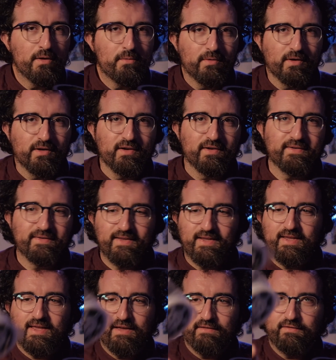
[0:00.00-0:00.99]
because
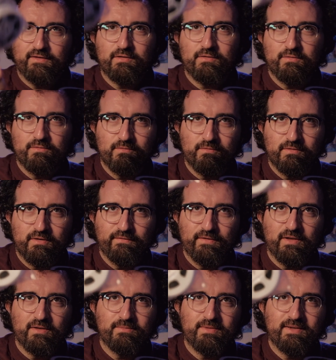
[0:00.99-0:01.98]
they have to
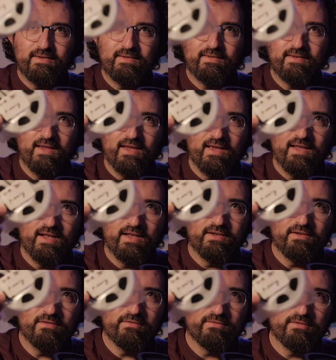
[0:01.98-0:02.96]
develop this, and I
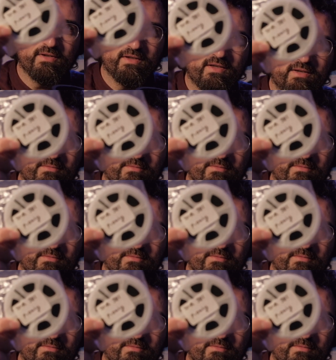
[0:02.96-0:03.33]
don't really